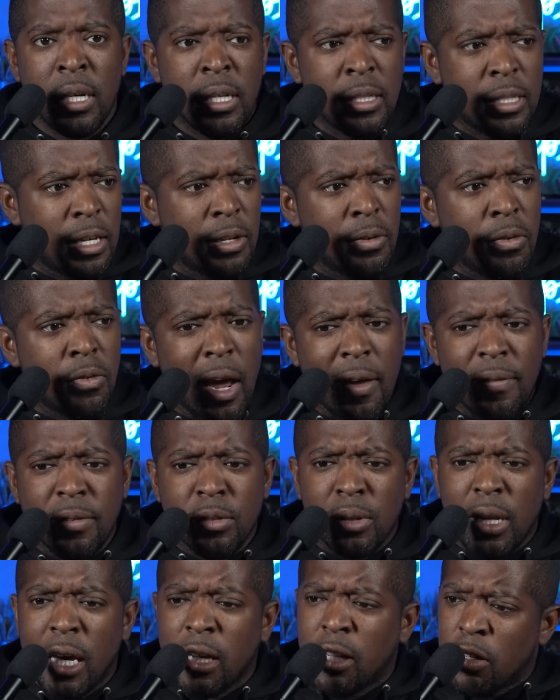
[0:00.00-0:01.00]
Then Ravens
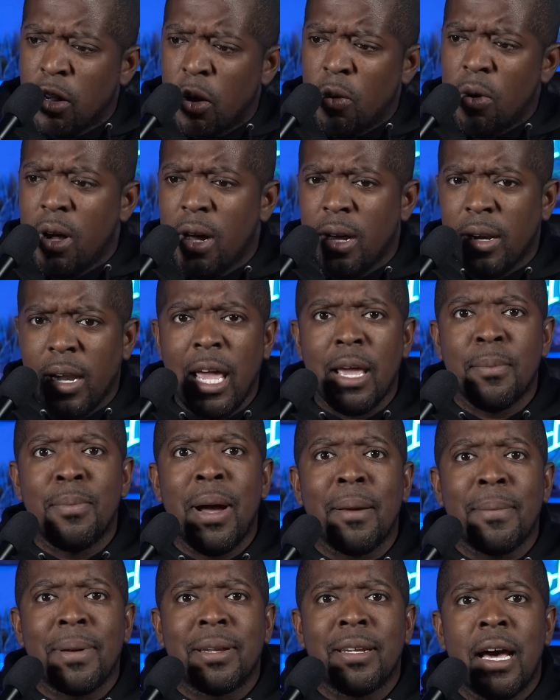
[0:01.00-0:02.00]
were like, you know what? Hey,
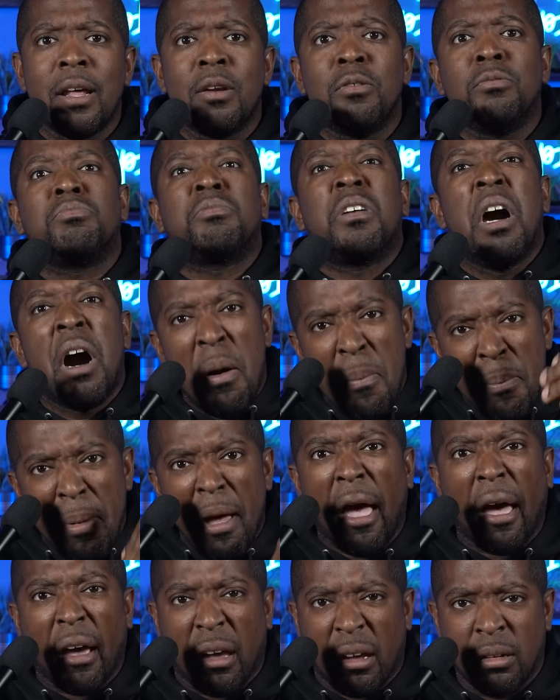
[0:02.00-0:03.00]
Mike Macdonald, come
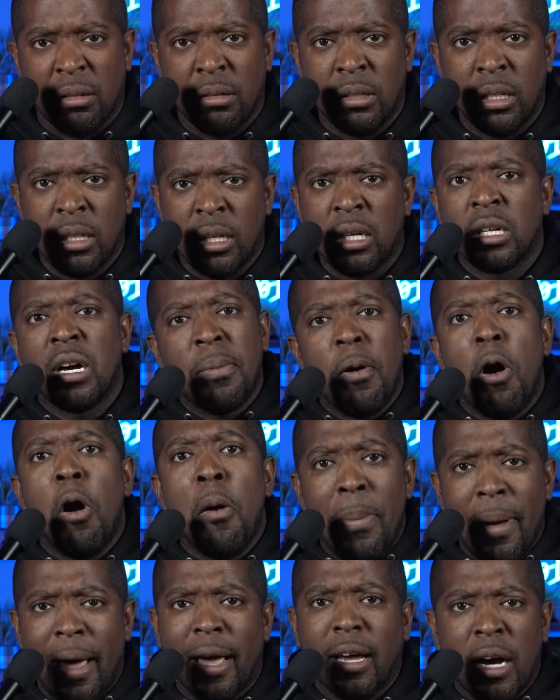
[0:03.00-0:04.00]
back. Come
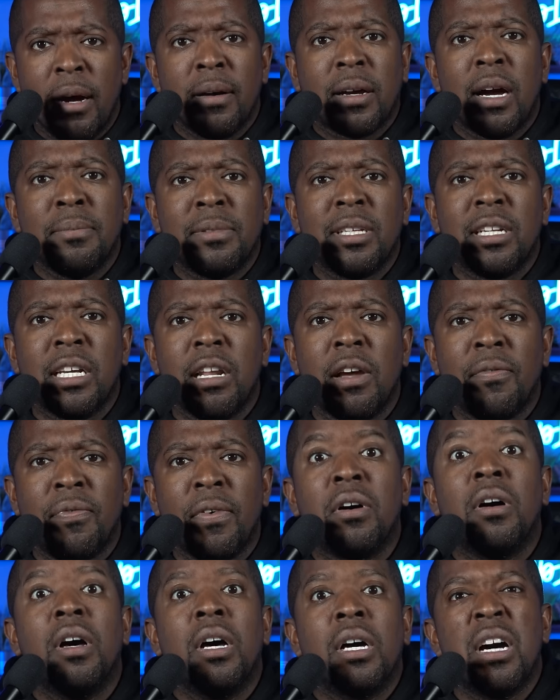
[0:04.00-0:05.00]
on back. Come, come to the N F
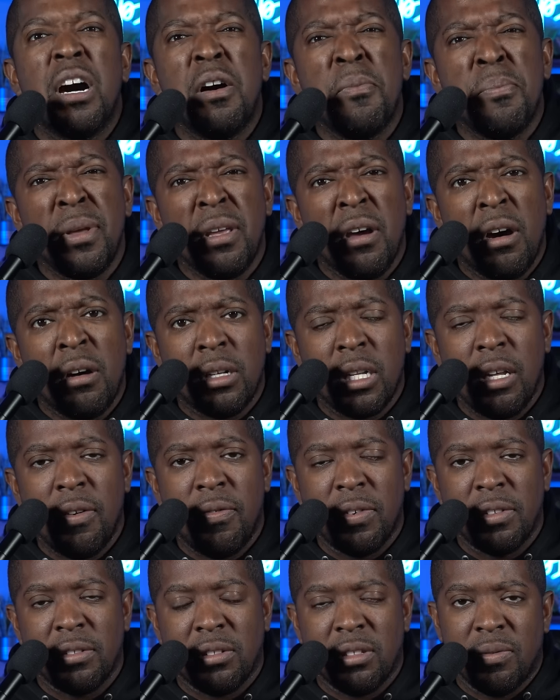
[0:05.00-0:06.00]
L. Come be our
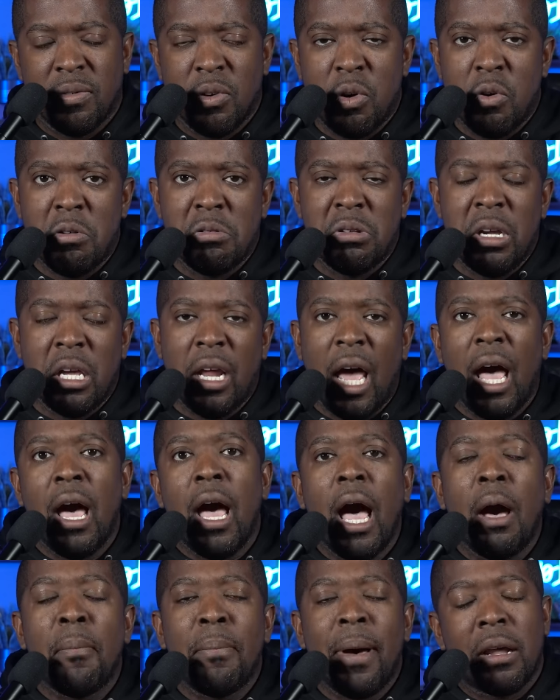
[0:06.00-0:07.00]
defensive coordinator. How,
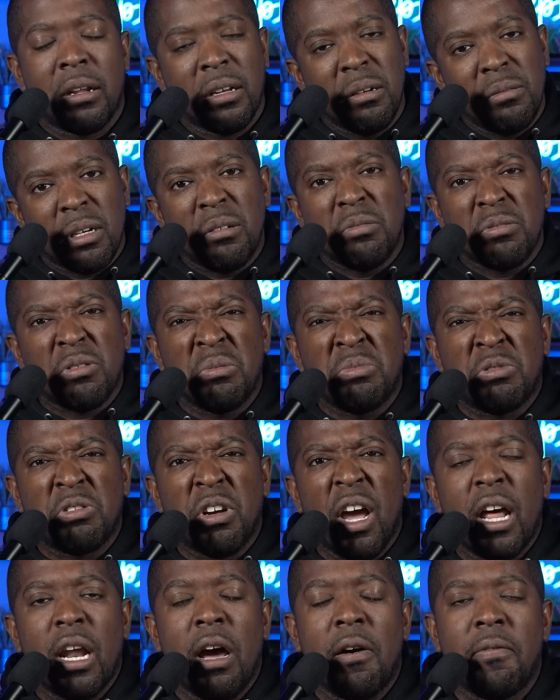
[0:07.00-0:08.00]
how about it? Come, come, come
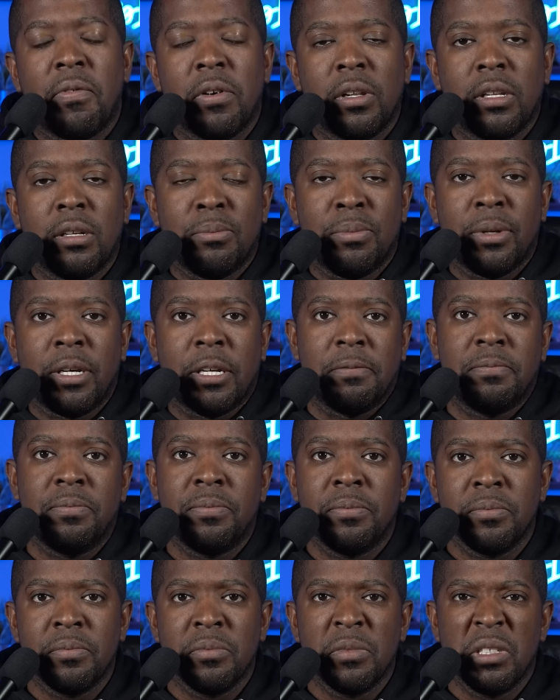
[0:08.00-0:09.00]
try it out for a little bit.
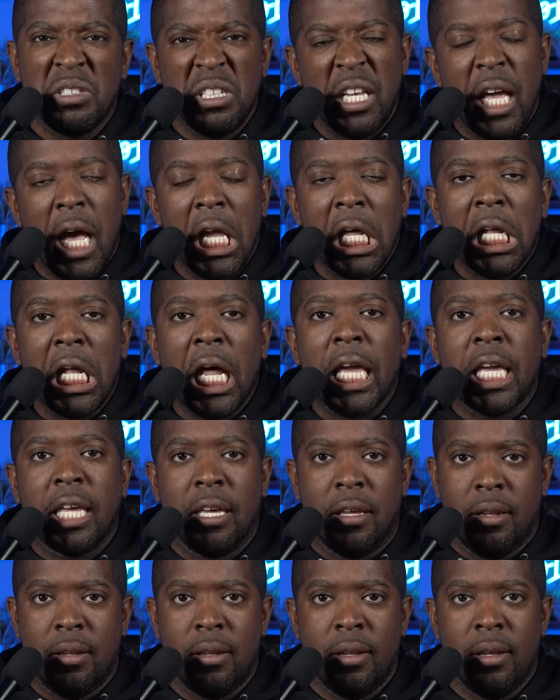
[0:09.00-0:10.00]
See how you like
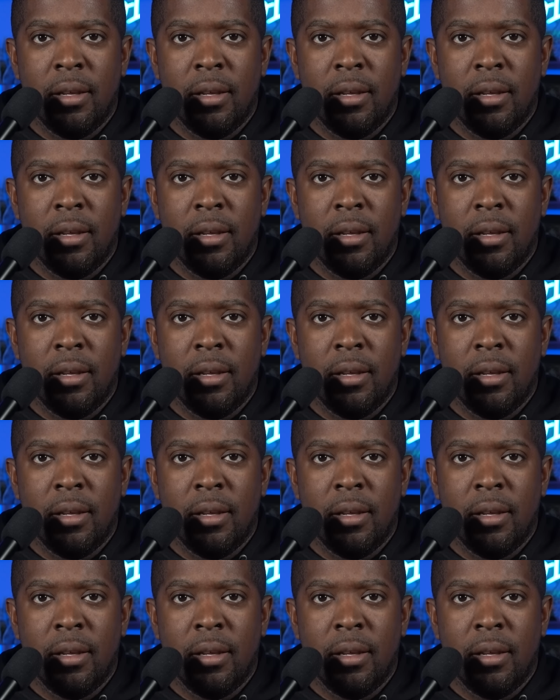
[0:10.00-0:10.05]
it.